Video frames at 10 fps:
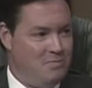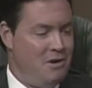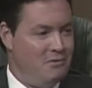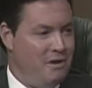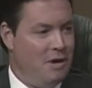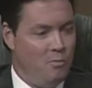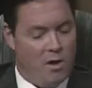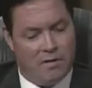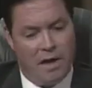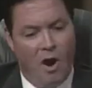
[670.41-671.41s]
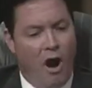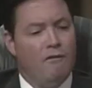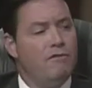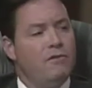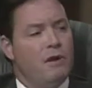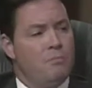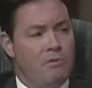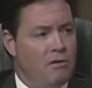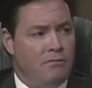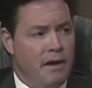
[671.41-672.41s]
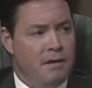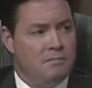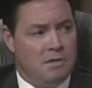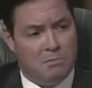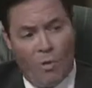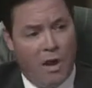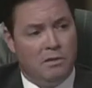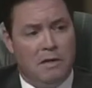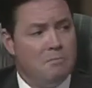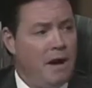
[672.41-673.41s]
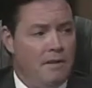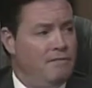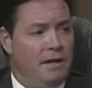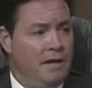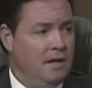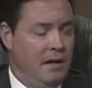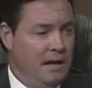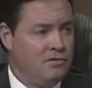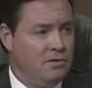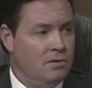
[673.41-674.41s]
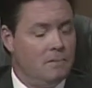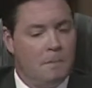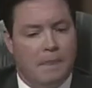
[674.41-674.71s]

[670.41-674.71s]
program where they offer their programs in welding, pipe fitting, and electrical